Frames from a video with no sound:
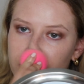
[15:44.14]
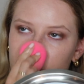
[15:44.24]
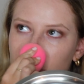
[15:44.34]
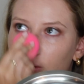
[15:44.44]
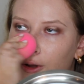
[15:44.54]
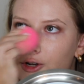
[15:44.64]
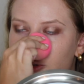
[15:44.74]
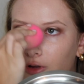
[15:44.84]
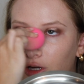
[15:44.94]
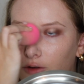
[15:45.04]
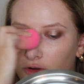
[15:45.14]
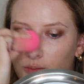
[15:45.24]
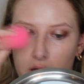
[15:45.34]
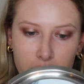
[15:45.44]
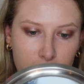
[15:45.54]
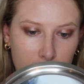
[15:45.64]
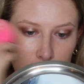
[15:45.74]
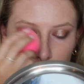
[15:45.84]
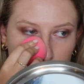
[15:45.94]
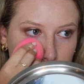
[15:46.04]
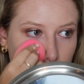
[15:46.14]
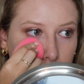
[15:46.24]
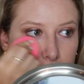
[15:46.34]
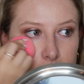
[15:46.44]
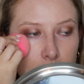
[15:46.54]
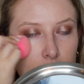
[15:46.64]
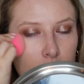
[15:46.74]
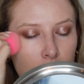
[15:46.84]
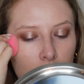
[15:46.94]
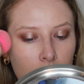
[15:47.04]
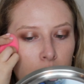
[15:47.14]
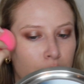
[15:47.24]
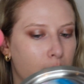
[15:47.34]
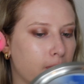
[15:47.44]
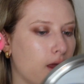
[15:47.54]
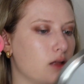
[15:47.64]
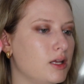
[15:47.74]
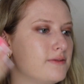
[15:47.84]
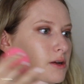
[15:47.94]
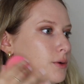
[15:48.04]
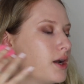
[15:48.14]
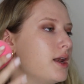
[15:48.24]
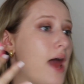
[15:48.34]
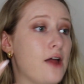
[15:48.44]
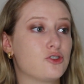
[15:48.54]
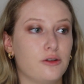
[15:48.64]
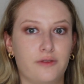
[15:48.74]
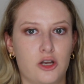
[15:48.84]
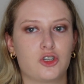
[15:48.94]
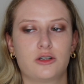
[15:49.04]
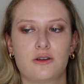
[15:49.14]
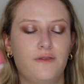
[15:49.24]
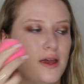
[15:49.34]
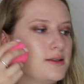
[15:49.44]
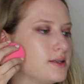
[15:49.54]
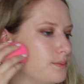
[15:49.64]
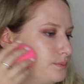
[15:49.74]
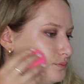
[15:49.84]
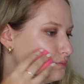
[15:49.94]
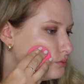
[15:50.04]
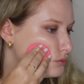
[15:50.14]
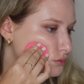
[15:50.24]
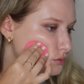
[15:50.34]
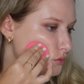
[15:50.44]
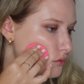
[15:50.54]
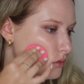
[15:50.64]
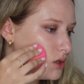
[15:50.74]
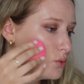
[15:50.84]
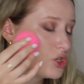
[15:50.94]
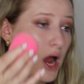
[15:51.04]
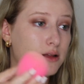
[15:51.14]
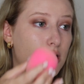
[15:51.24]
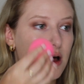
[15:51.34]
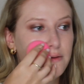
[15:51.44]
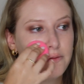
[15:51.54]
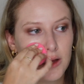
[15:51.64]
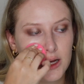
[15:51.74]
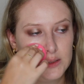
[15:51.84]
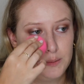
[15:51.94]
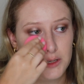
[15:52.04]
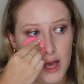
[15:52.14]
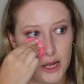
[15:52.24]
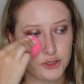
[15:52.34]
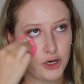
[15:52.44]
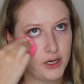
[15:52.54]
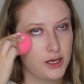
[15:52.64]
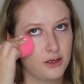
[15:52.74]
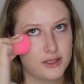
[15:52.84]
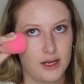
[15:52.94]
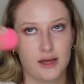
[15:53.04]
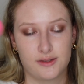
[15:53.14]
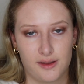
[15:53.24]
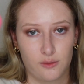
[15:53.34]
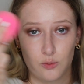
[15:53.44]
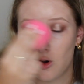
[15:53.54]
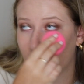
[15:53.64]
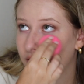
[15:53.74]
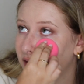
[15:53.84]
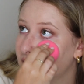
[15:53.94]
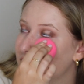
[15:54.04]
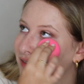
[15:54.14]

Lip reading: Beauty Blender is really good for applying your foundation because it leaves a pretty natural finish on your face, which I love, and it's pretty hydrating because it has like water in it,